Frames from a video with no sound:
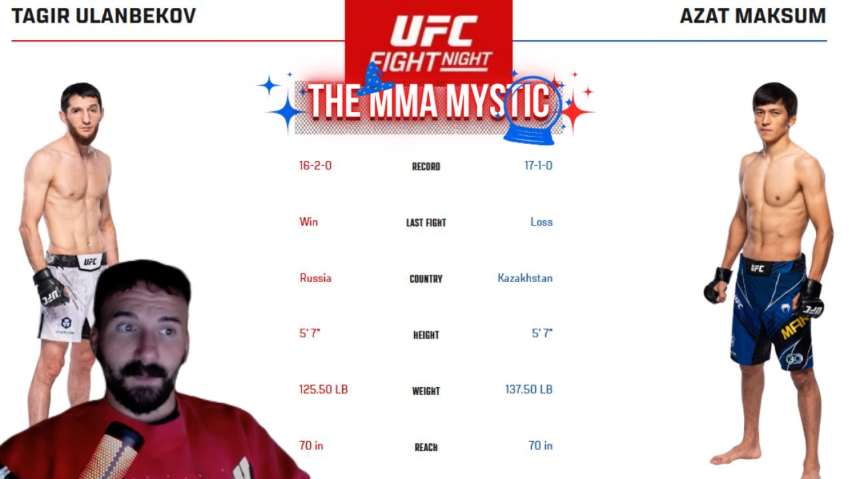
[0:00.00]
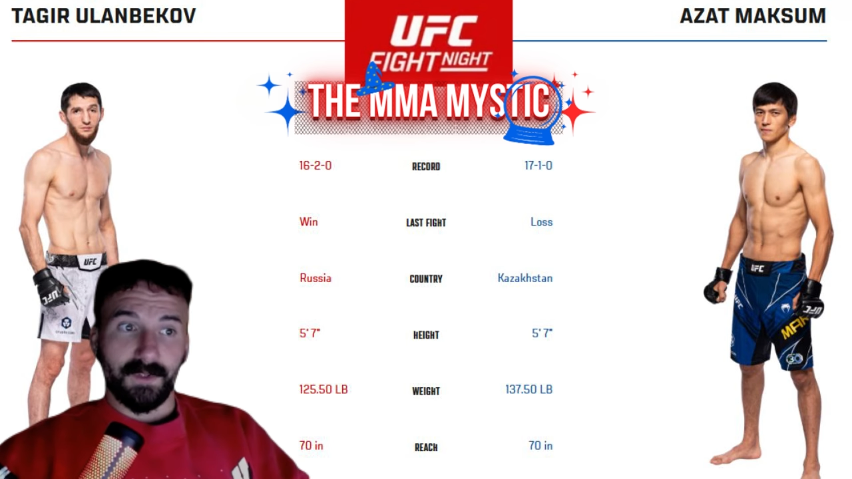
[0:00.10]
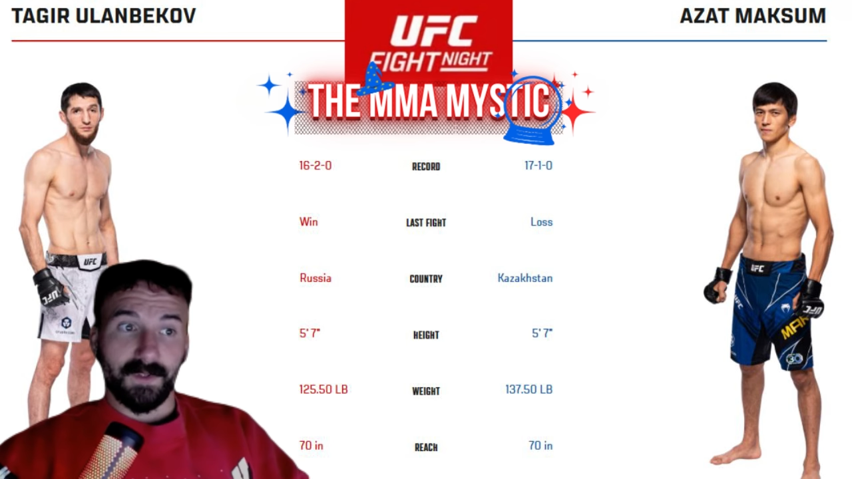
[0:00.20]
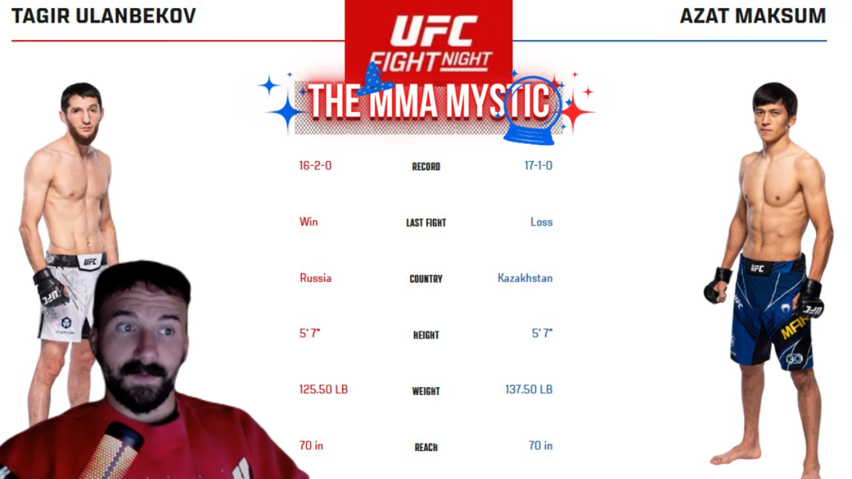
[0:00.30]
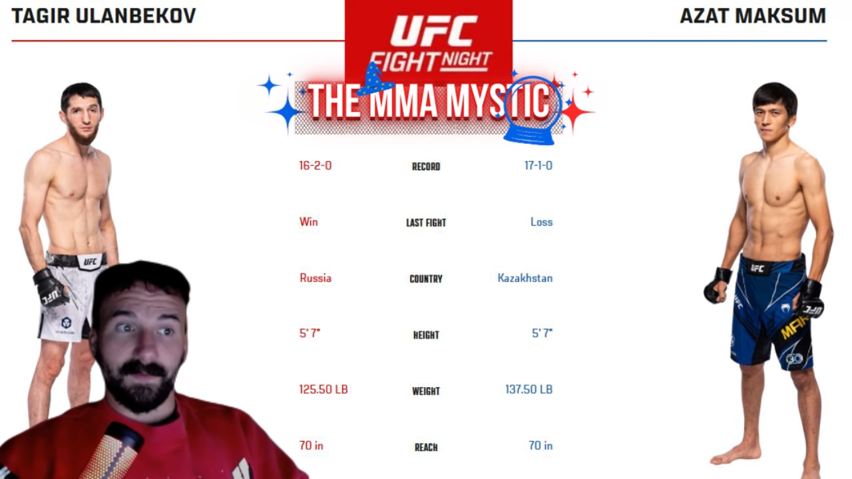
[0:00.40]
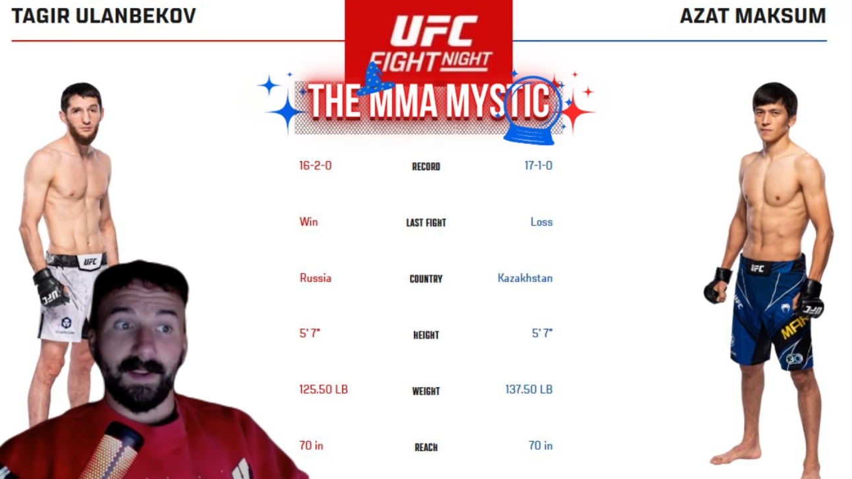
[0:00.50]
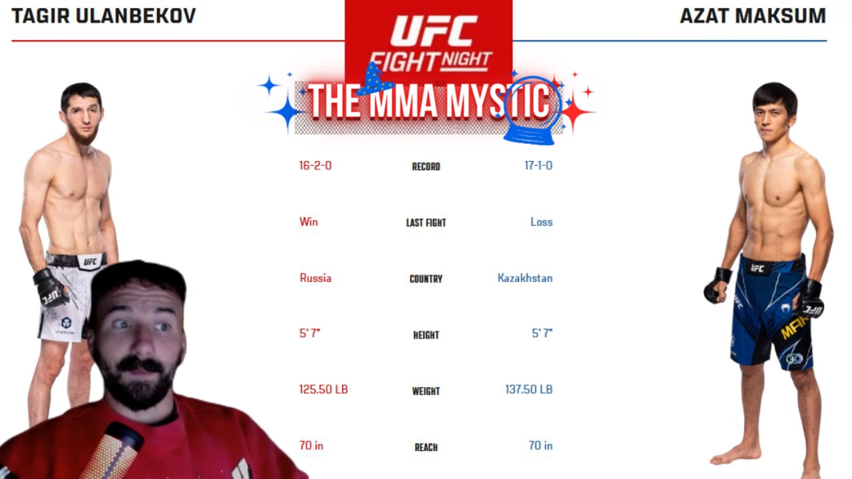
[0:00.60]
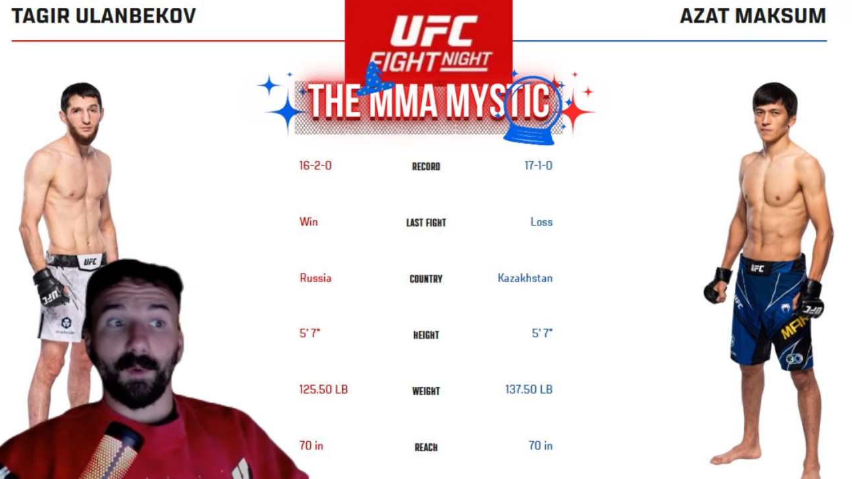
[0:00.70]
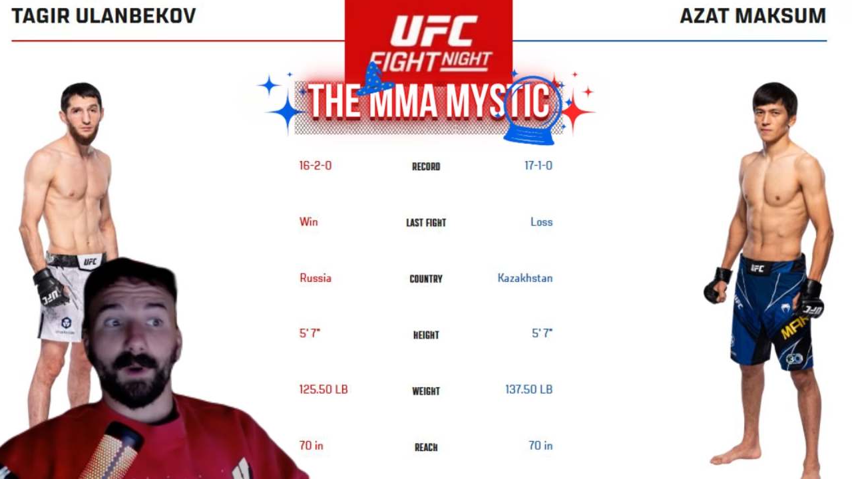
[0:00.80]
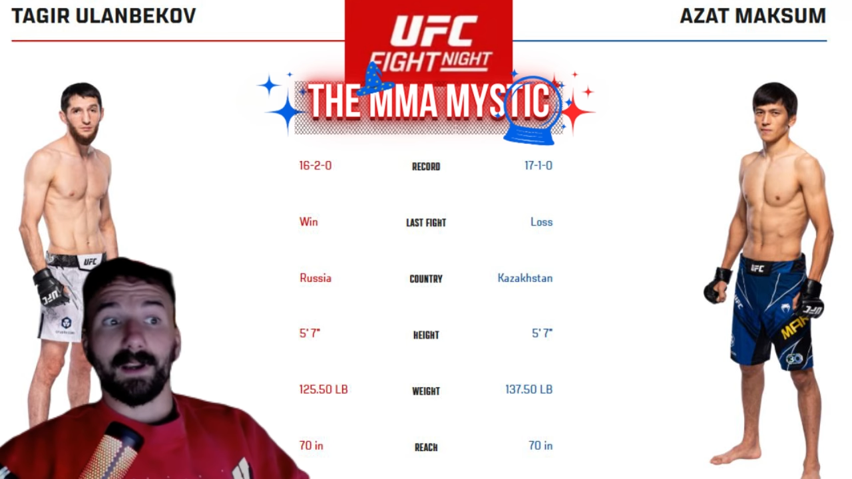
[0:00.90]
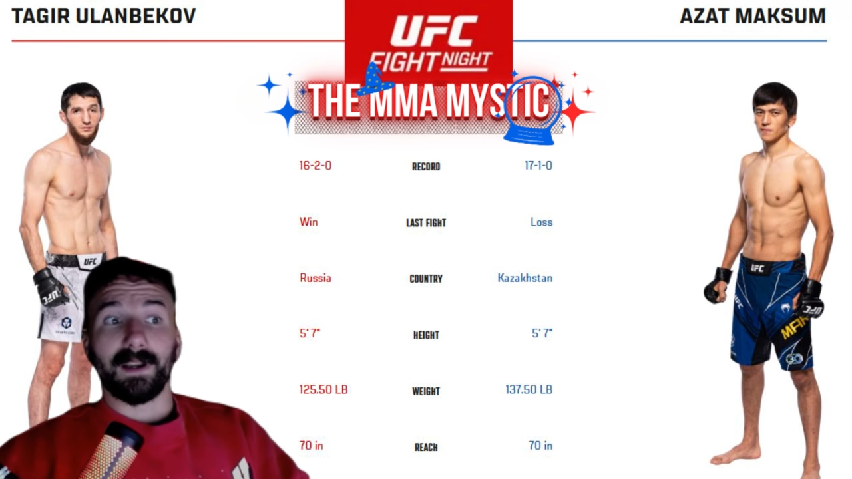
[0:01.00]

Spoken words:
which is in February